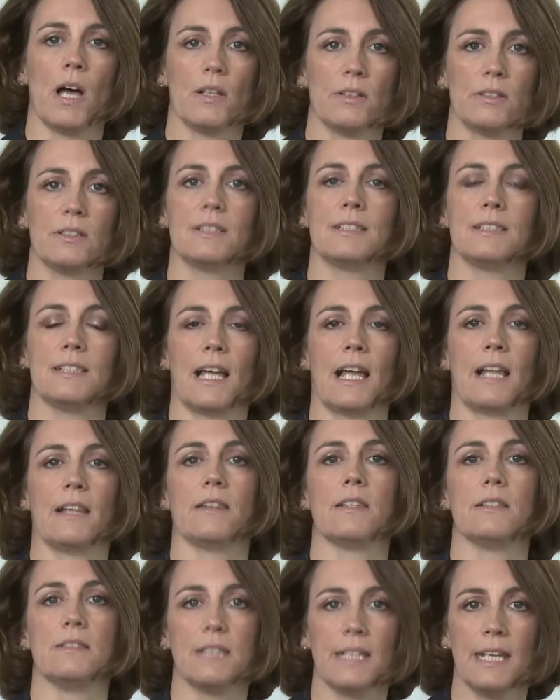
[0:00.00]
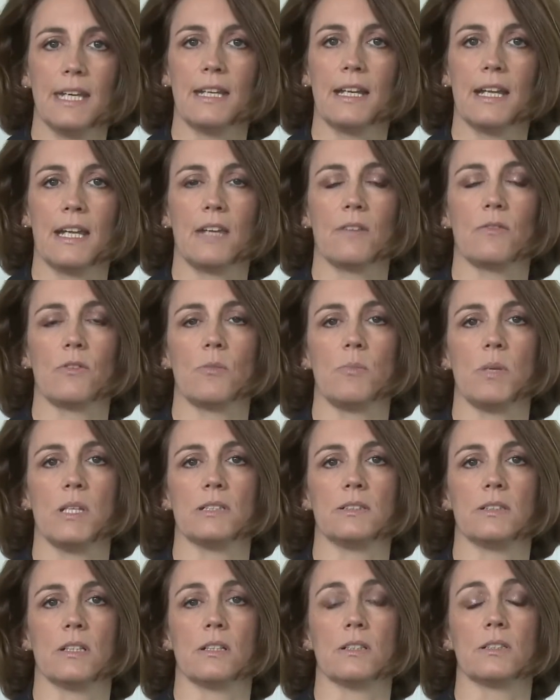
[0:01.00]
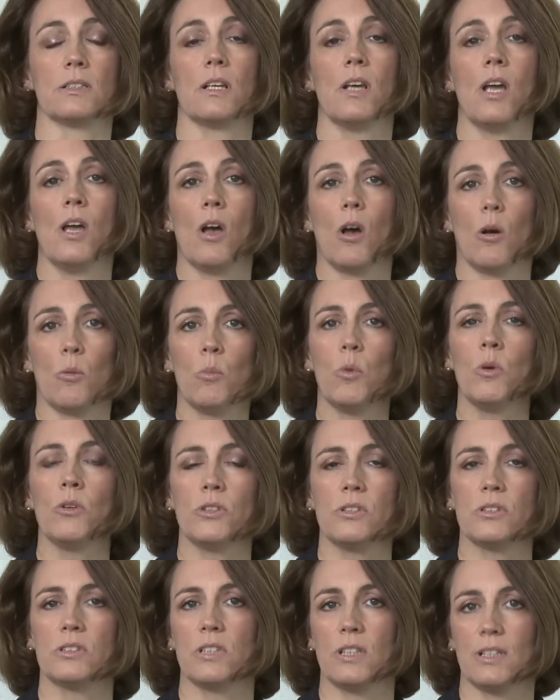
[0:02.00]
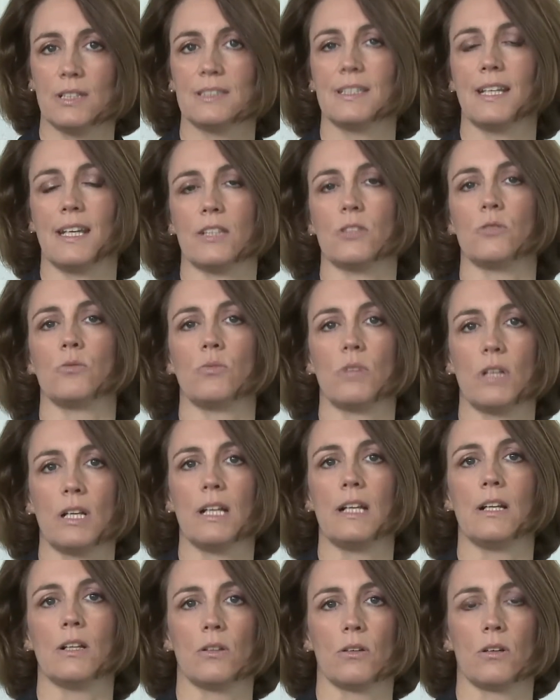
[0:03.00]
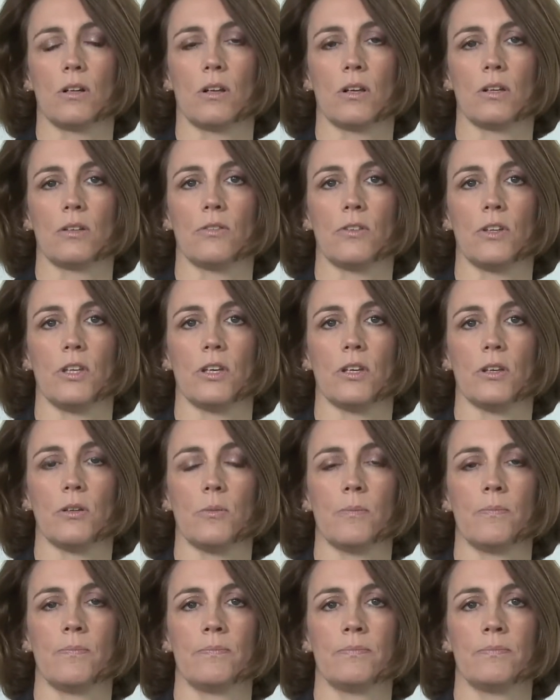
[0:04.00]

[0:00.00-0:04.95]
understand the DNA of the business and what does success really look like for you.